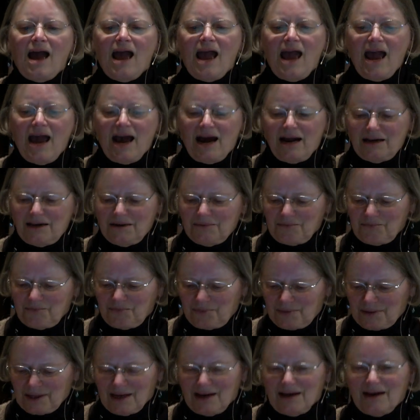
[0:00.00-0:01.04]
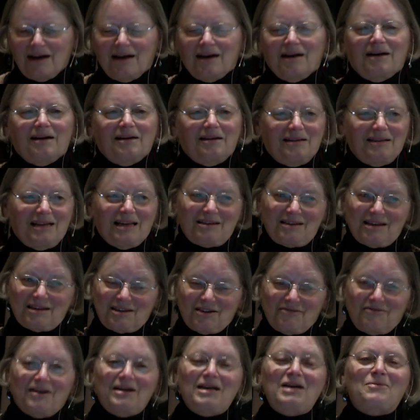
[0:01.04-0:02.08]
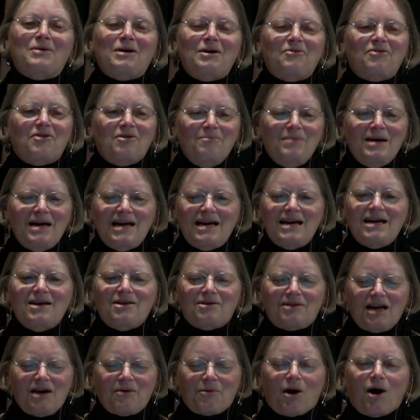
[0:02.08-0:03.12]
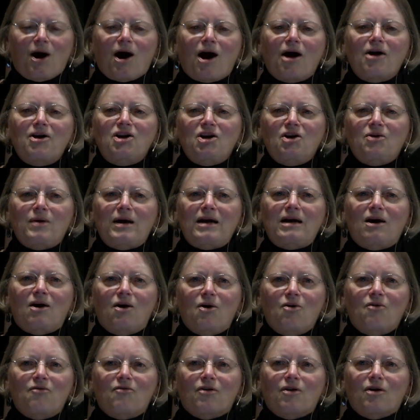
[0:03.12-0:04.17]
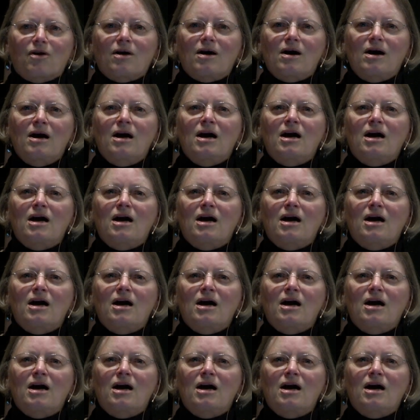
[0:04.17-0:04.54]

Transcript: And this is the funny one for me, is they were arguing over